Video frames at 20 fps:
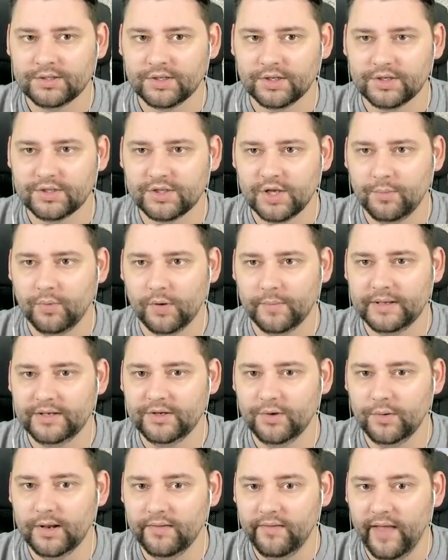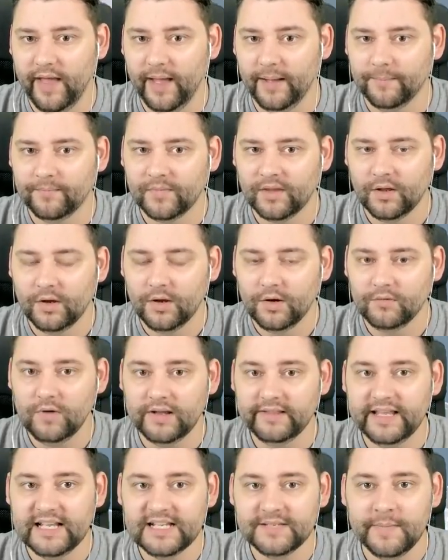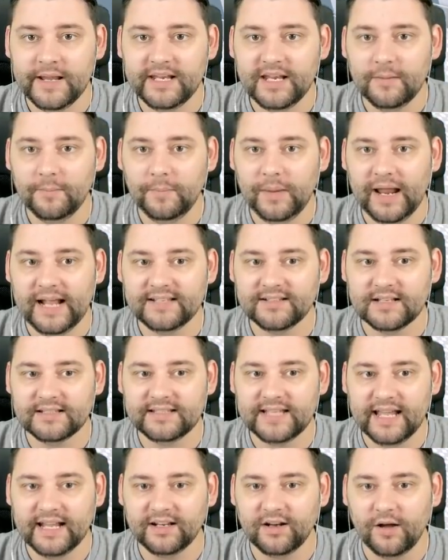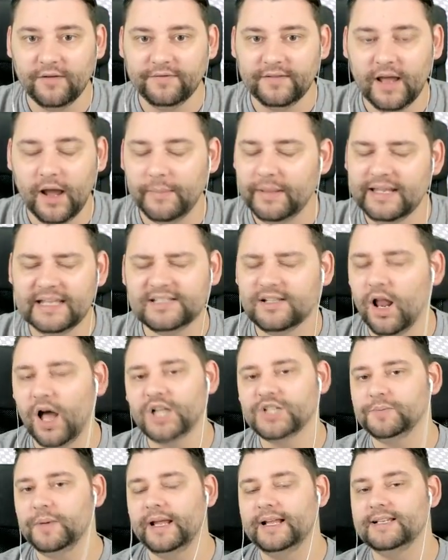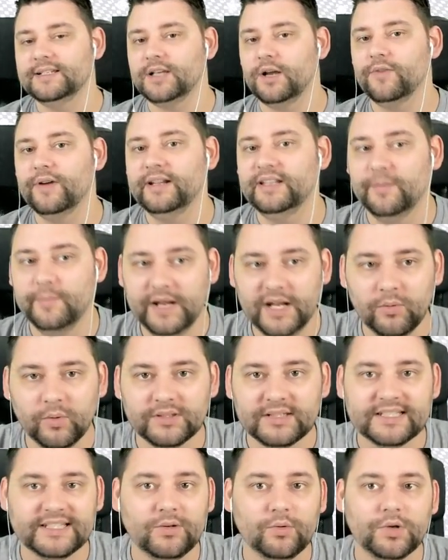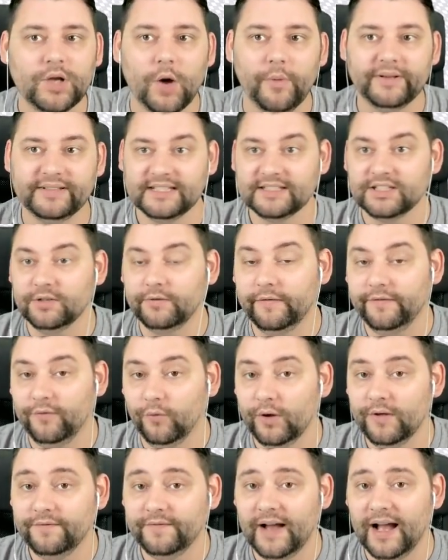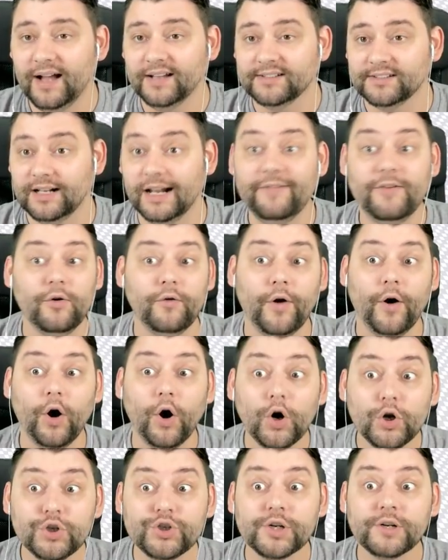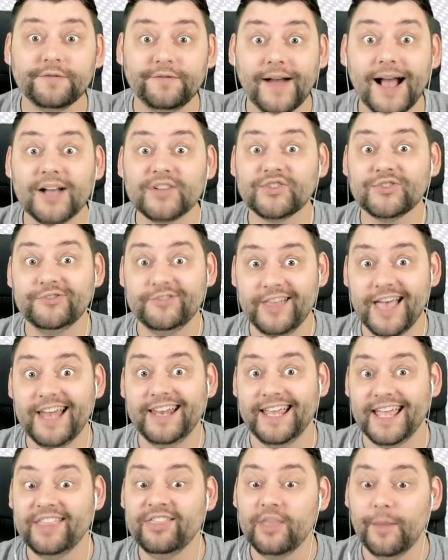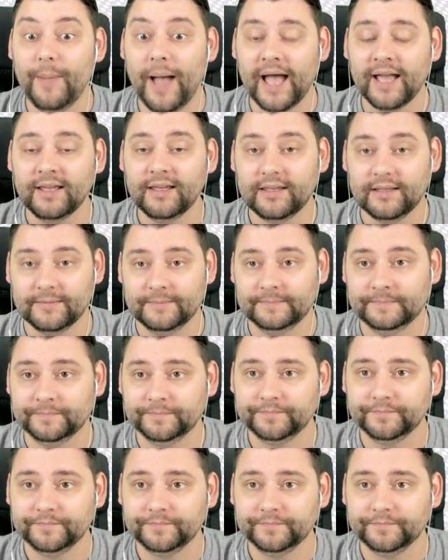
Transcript: So there's no point in me doing it there. Right, these medium planes aren't taking off yet. I mean, these large planes, sorry. The medium ones are still going. So that's another forty thousand. I have over one hundred thousand then in the bank.